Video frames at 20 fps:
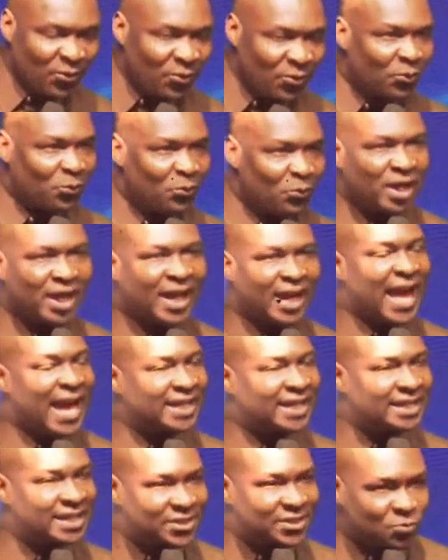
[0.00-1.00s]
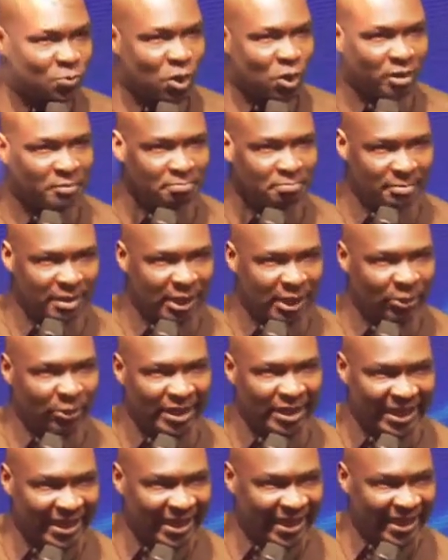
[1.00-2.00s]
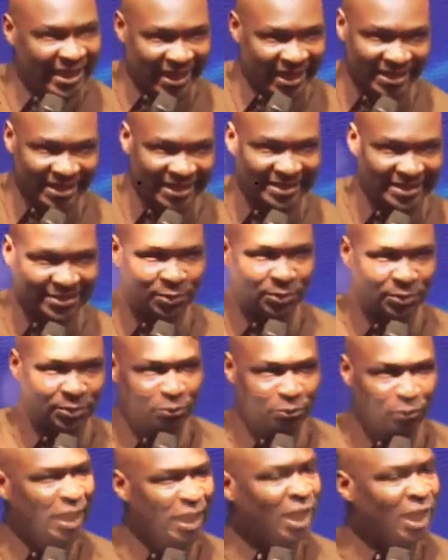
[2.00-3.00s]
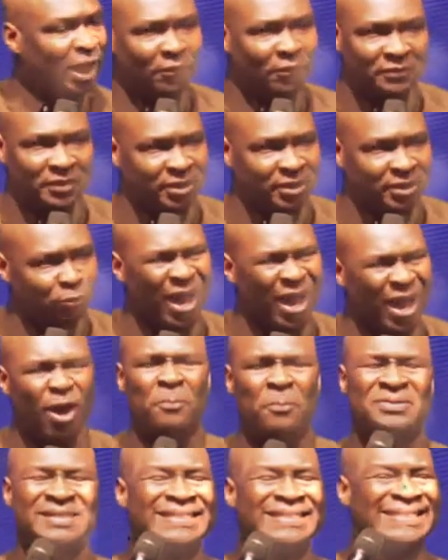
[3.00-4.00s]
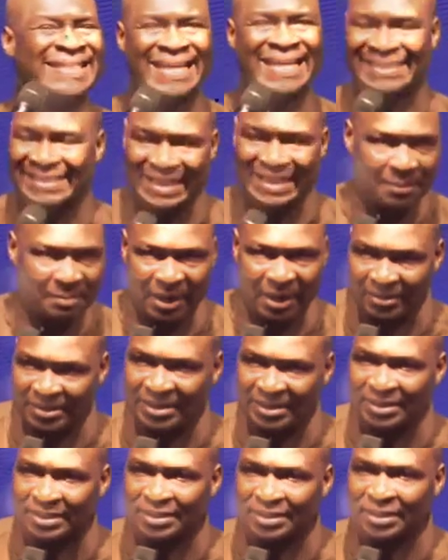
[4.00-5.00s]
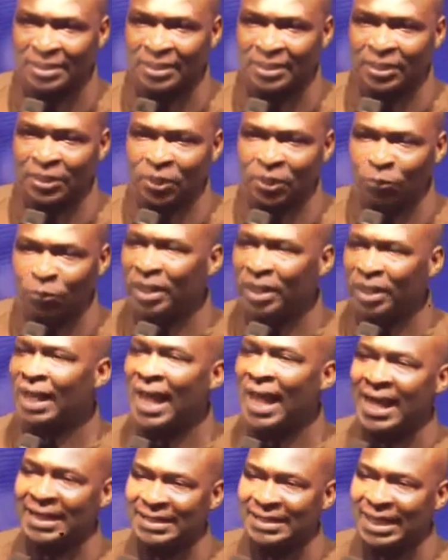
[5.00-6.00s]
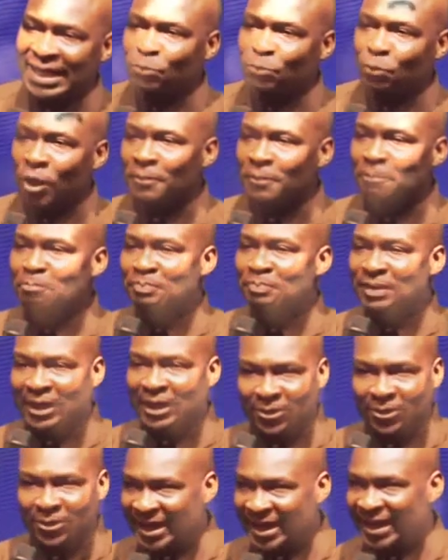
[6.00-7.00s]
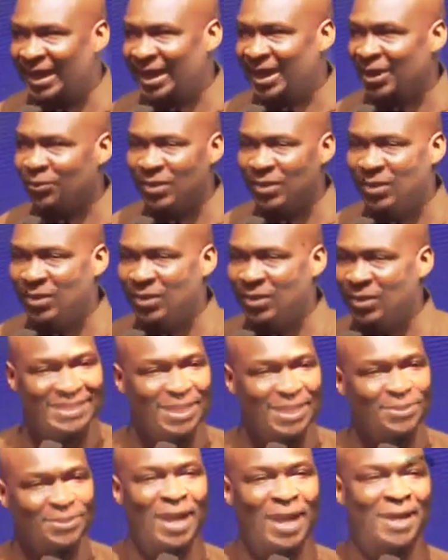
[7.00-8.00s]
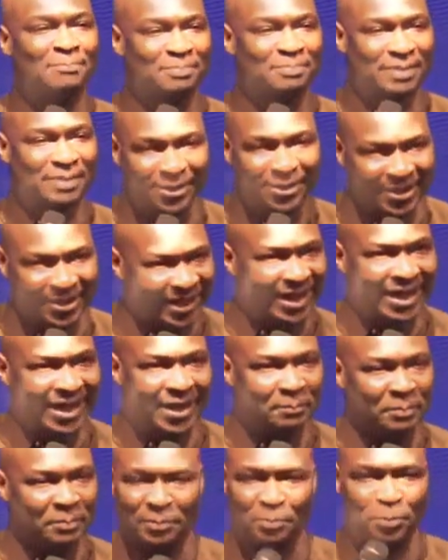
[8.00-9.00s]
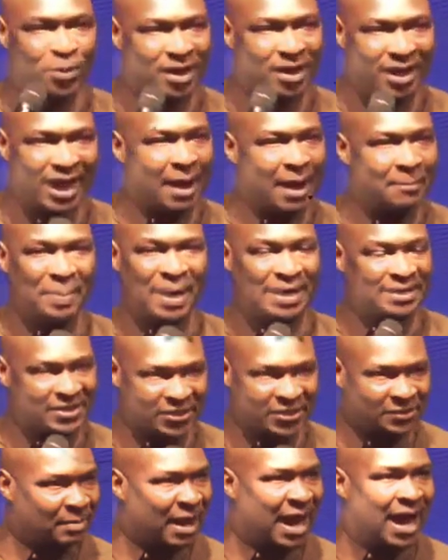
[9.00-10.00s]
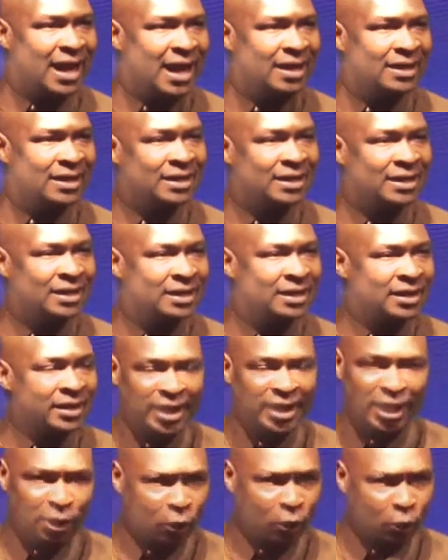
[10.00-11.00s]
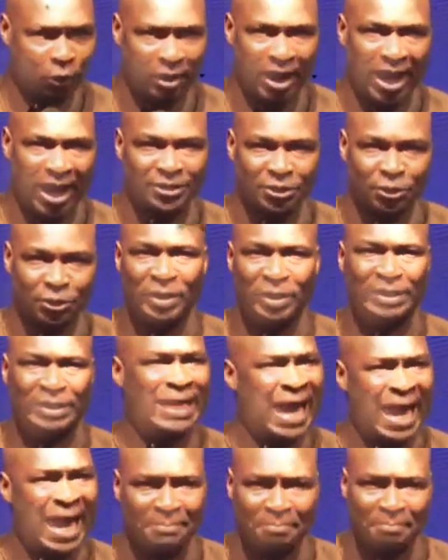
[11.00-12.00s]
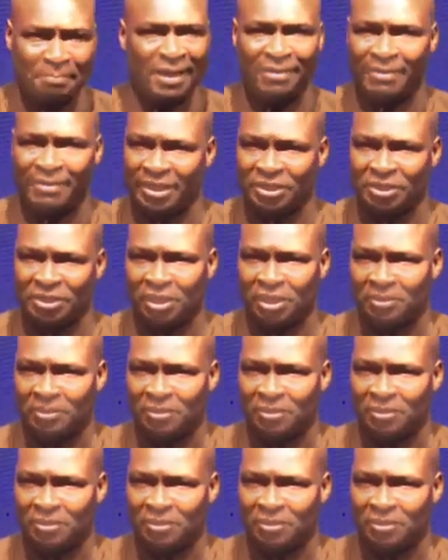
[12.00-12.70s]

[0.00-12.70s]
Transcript: We like this word millionaire. We love it. We are obsessed about it. We like that word billionaire. When they say you are a billionaire, people clap and smile. They look at you with admiration.